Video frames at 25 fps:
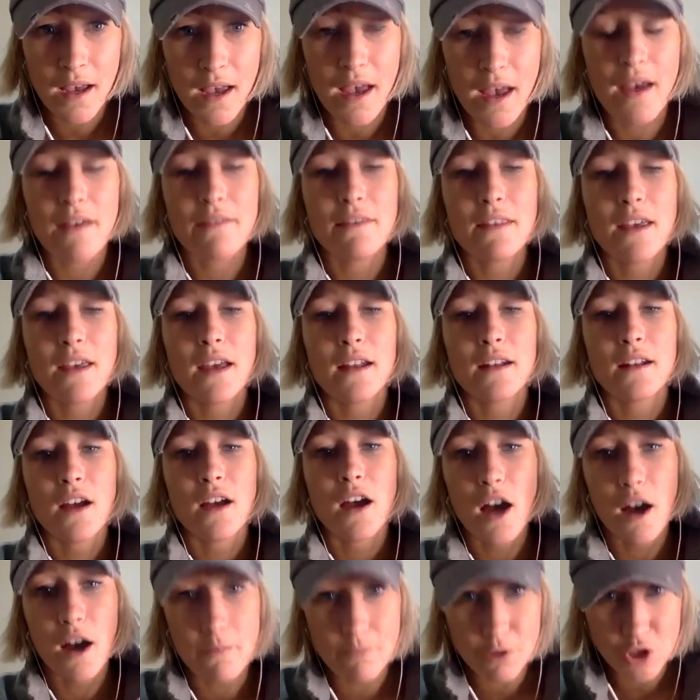and then
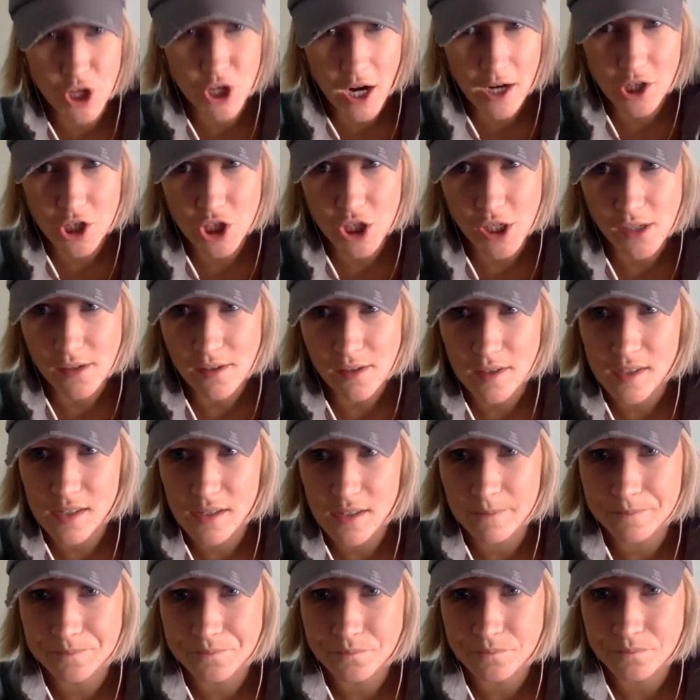
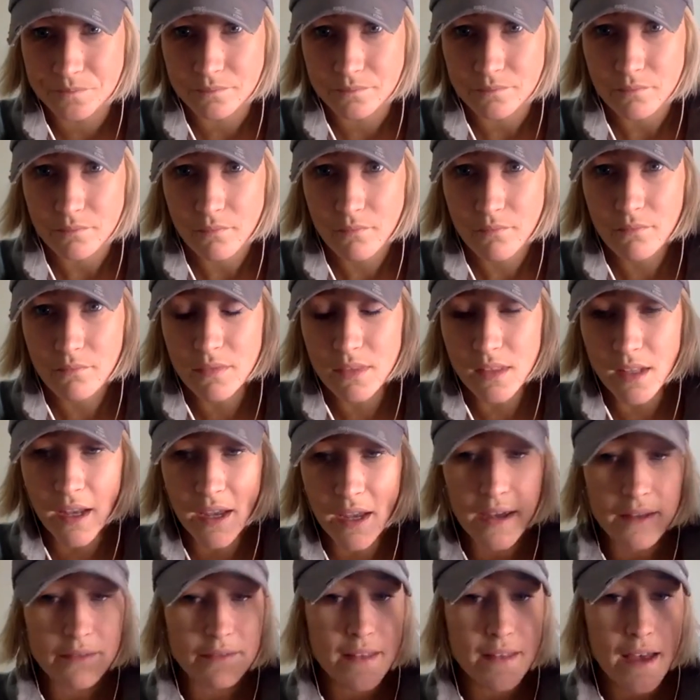objections.
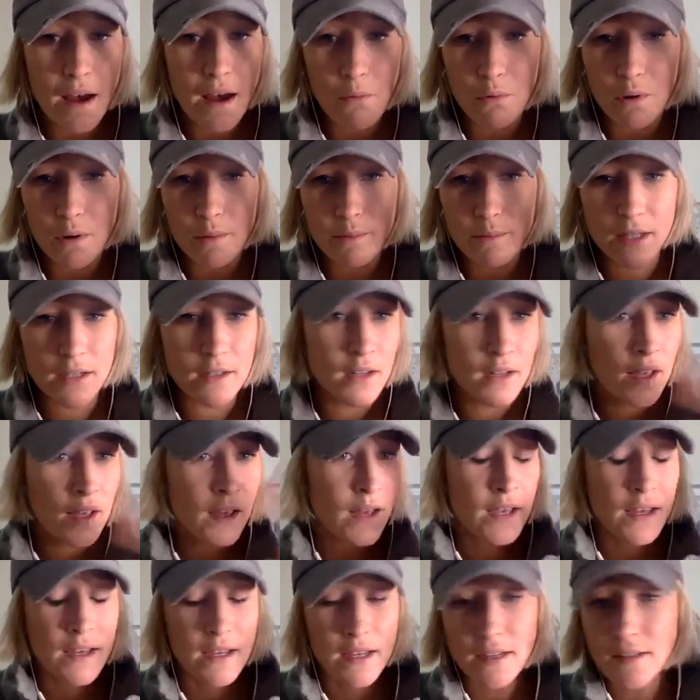And that woman
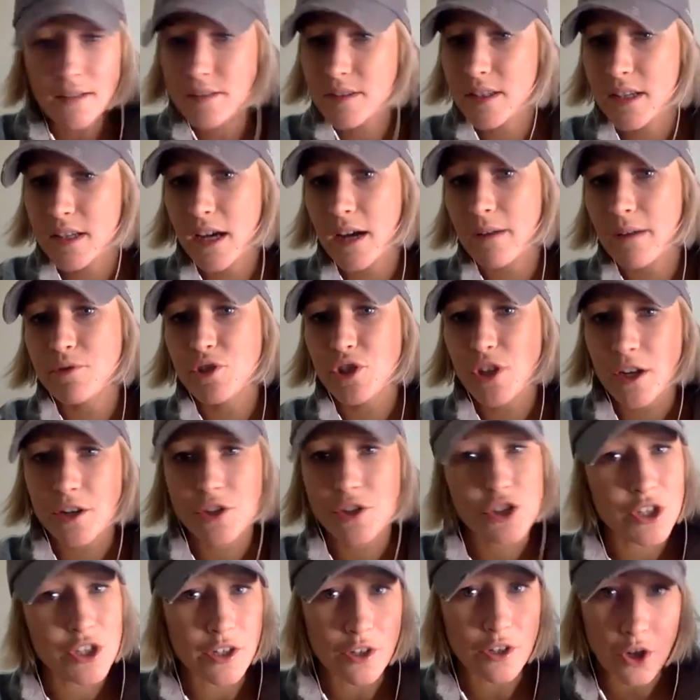is the
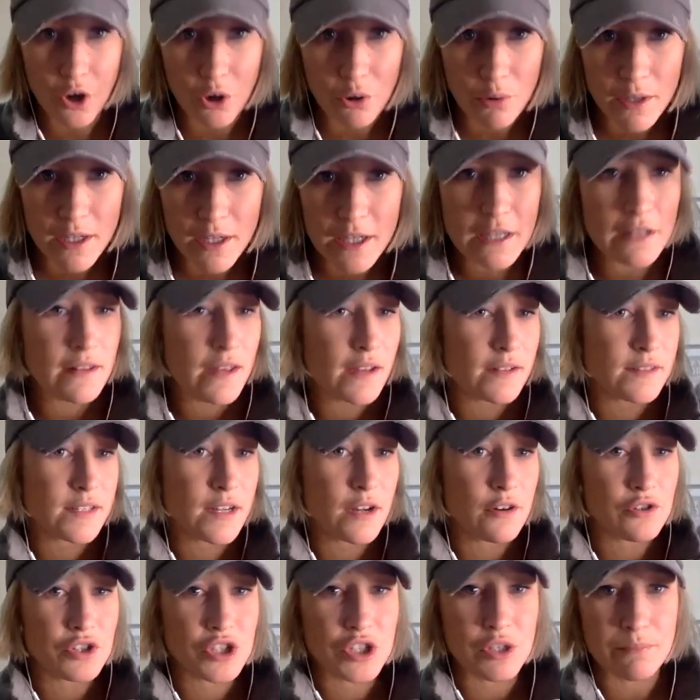objection queen. That's
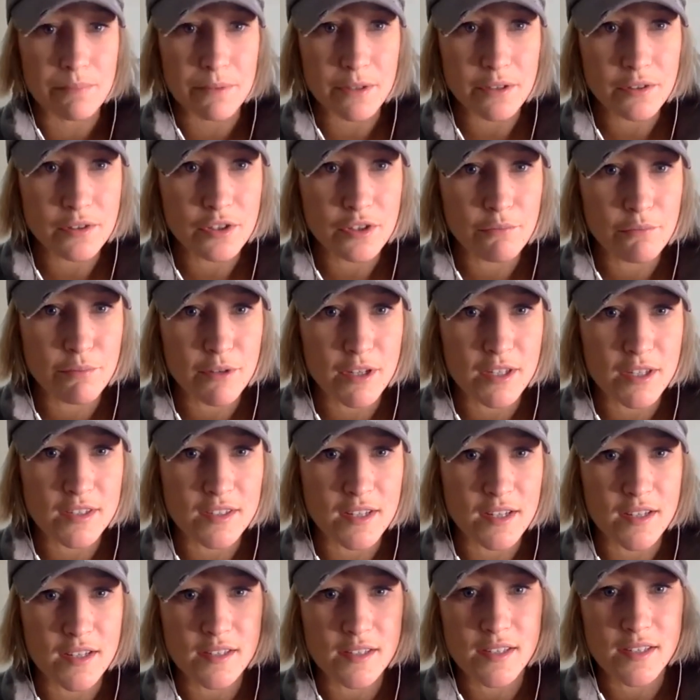how she built her
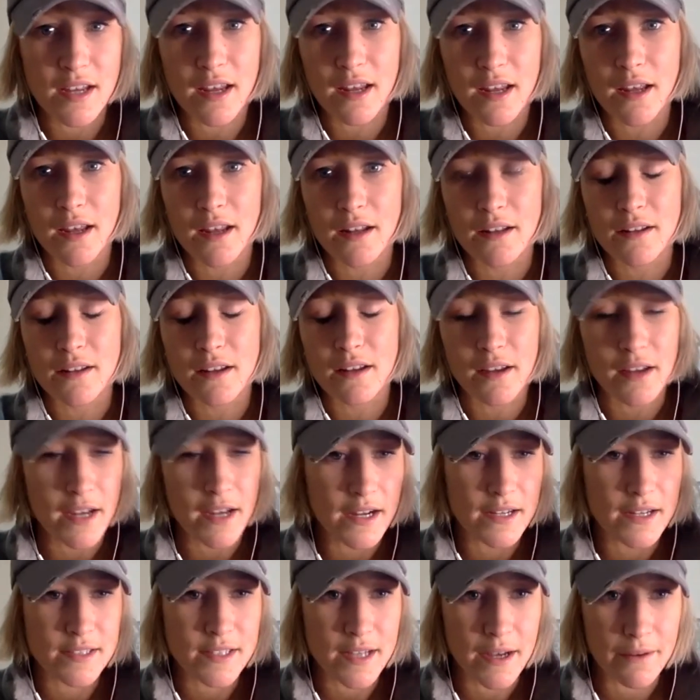business. And
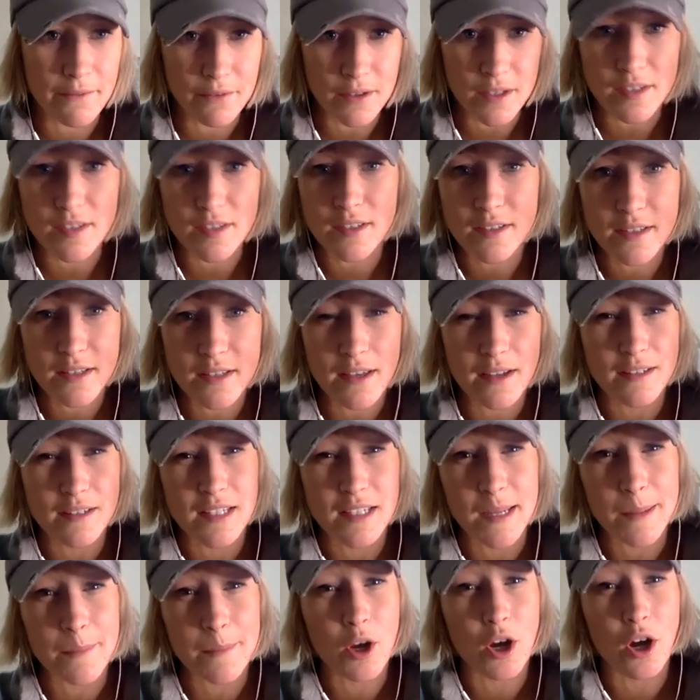guys, I've listened to that
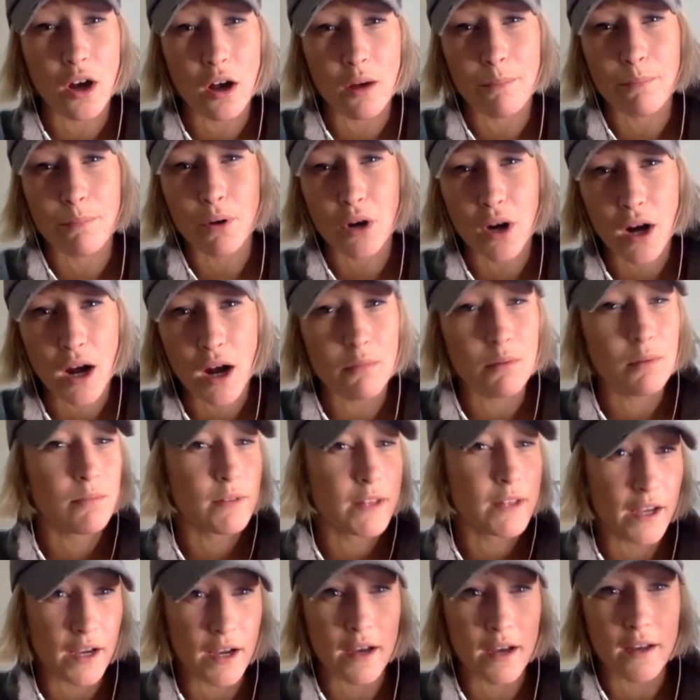team call
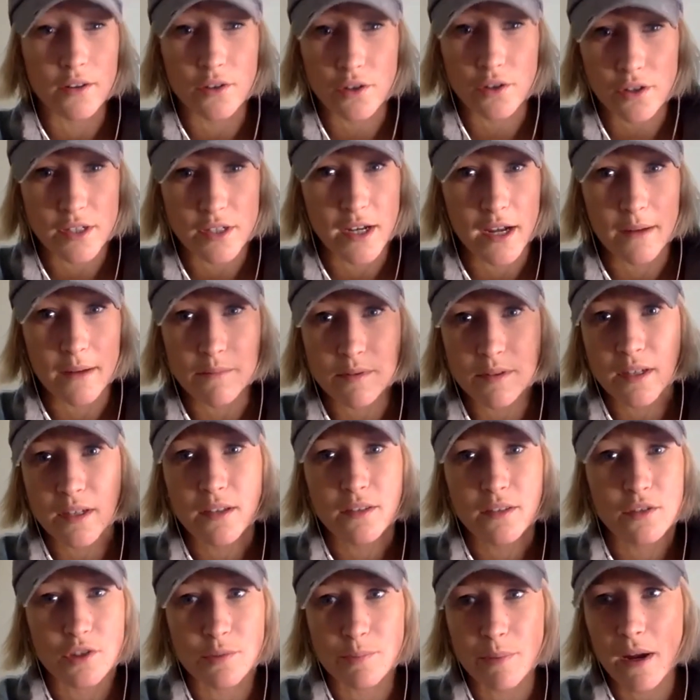probably 100 times.
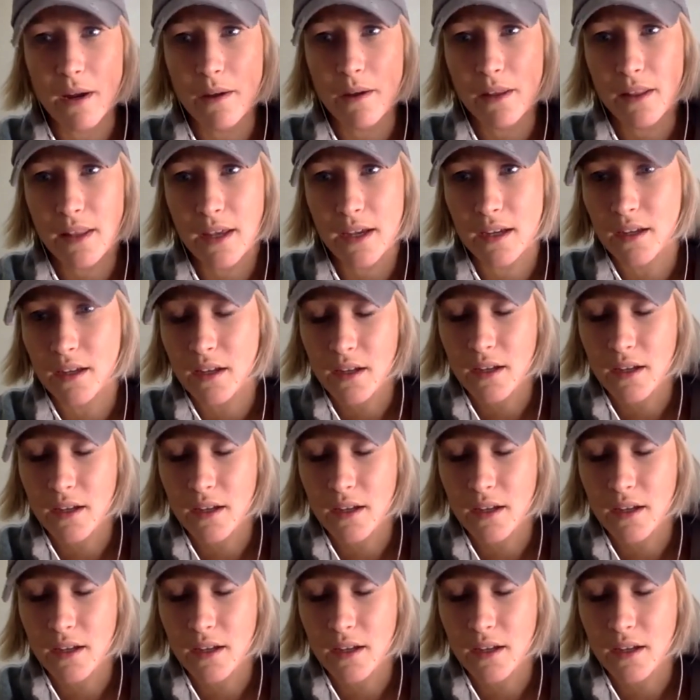Like there's probably like